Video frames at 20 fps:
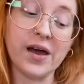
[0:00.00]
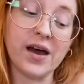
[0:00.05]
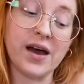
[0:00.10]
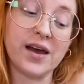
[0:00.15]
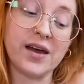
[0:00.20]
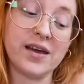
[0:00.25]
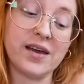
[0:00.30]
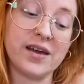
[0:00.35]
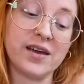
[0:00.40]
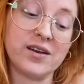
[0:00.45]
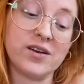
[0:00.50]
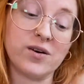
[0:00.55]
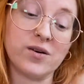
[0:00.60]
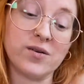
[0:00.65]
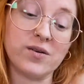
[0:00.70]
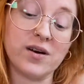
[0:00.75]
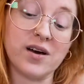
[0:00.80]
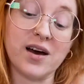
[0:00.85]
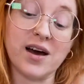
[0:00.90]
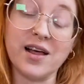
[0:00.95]
I
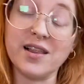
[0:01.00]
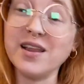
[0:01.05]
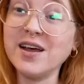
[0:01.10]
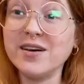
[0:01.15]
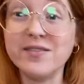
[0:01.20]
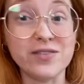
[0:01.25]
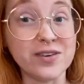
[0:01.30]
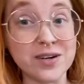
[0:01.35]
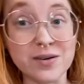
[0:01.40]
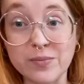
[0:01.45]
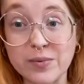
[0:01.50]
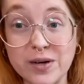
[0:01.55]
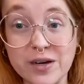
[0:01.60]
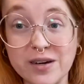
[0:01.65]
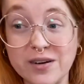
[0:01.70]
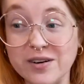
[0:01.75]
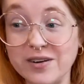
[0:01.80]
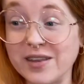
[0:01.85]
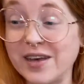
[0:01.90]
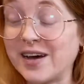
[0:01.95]
love you,
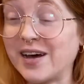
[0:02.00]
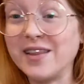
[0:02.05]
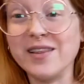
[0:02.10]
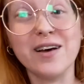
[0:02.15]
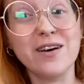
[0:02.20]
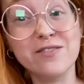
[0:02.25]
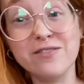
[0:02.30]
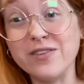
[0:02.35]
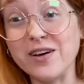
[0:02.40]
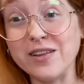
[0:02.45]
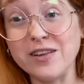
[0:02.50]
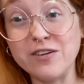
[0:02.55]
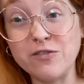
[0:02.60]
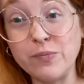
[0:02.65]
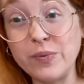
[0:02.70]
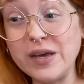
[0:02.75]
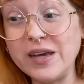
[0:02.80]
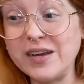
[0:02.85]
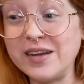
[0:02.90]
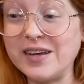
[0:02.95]
but, or like, I love
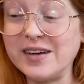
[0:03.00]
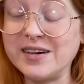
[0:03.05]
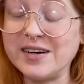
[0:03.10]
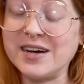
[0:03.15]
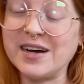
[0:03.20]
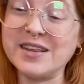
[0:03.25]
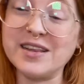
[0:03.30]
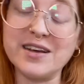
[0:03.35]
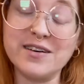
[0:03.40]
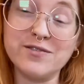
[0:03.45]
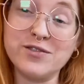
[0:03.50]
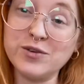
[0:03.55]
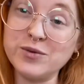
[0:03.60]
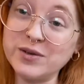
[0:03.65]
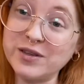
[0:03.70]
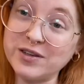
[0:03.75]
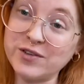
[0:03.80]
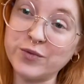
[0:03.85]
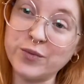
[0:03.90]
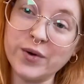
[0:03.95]
being here. I love
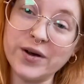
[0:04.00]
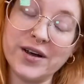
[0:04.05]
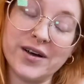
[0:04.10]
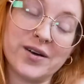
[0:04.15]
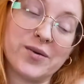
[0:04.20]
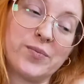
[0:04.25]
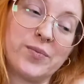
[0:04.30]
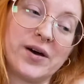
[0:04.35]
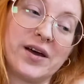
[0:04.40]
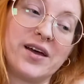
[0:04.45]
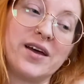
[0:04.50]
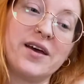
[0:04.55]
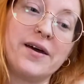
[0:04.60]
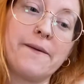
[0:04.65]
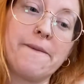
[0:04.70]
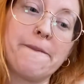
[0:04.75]
doing this work, but